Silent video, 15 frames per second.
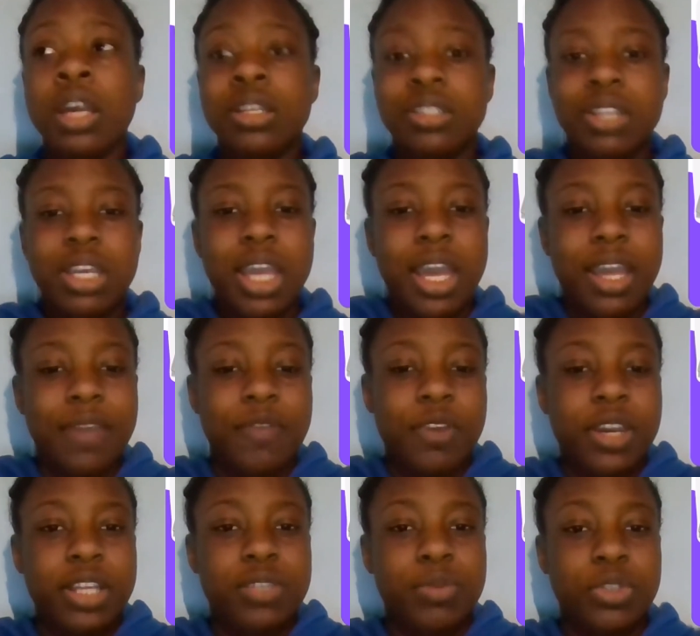So yeah, if you
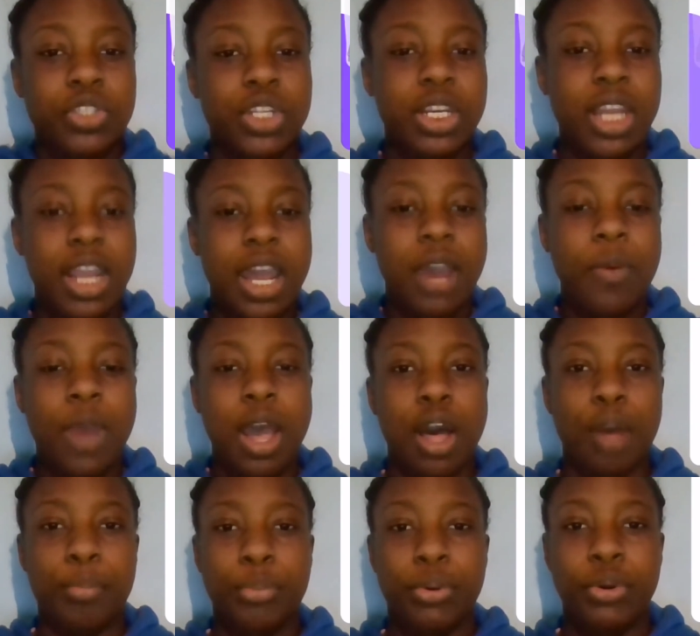guys want to check that out,
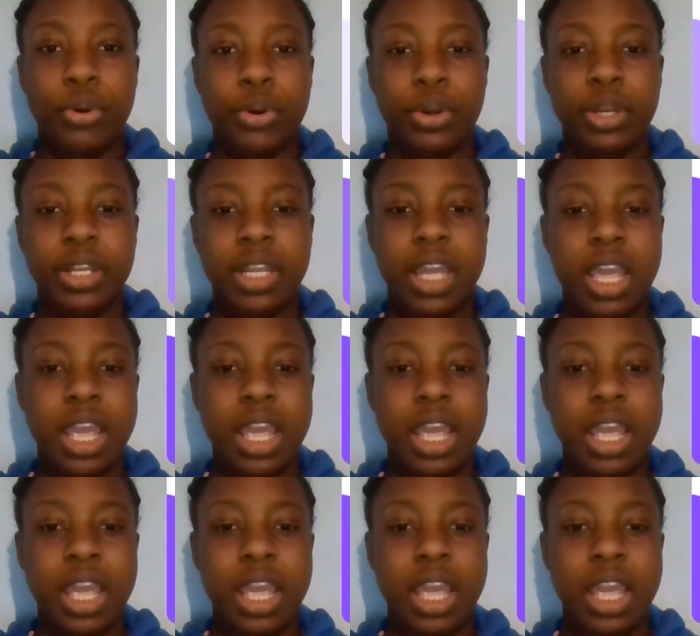I'll put